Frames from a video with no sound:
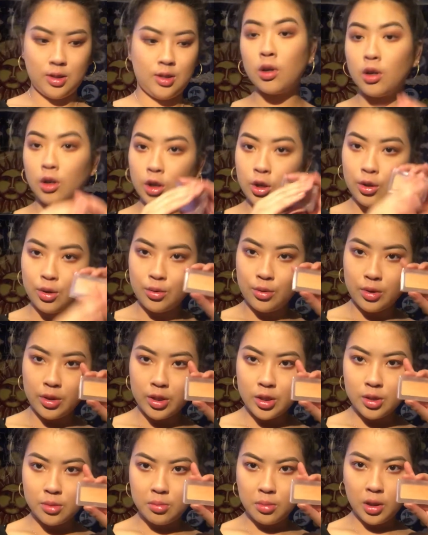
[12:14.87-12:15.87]
I'm gonna go in with
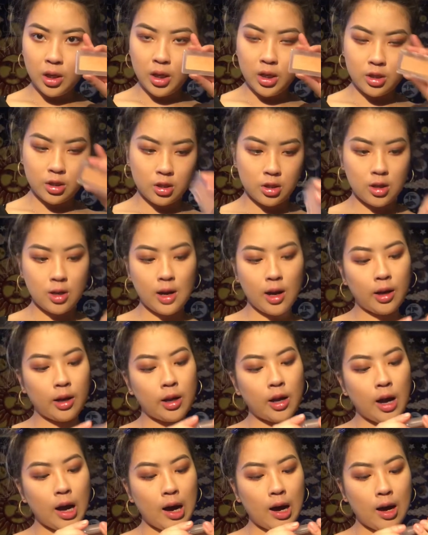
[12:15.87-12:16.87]
this blush that I
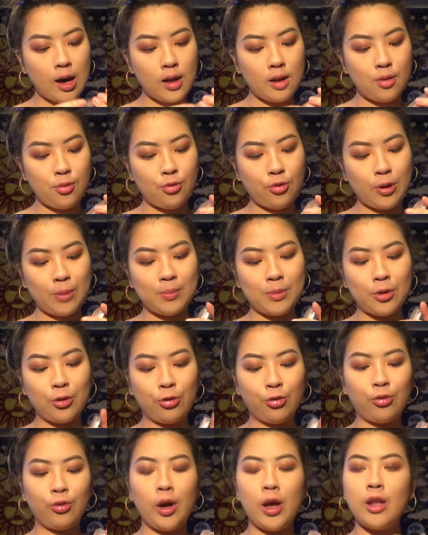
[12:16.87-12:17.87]
got from a
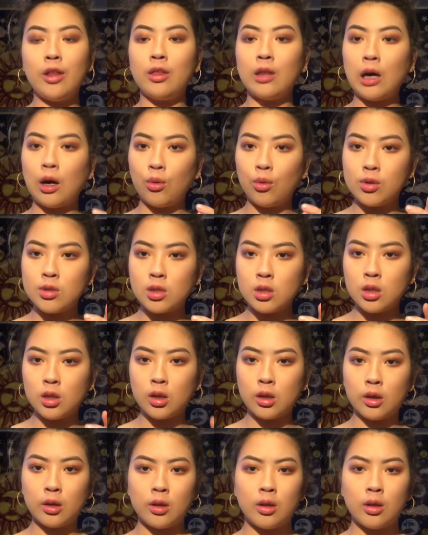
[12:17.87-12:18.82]
friend that went to